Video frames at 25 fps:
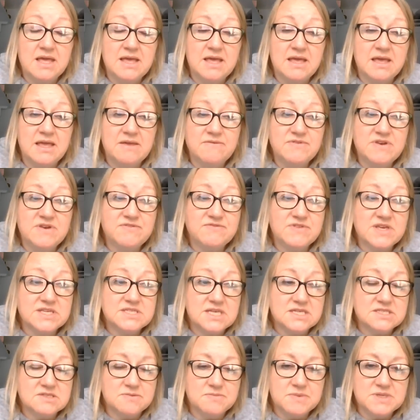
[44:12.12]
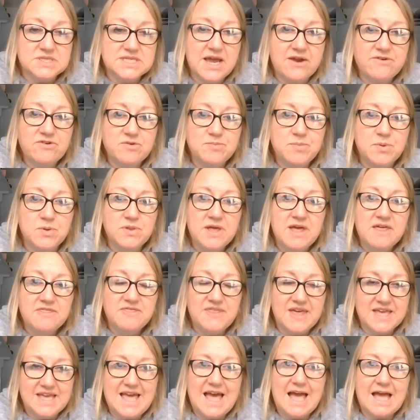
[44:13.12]
even if they see something terrible,
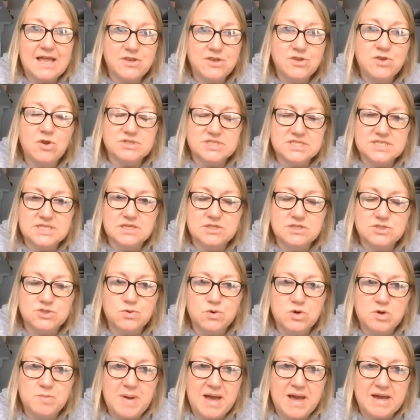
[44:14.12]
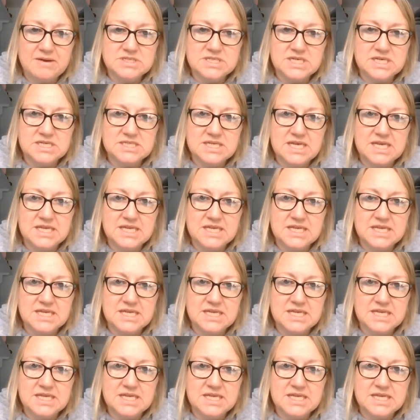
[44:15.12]
they cannot talk about it.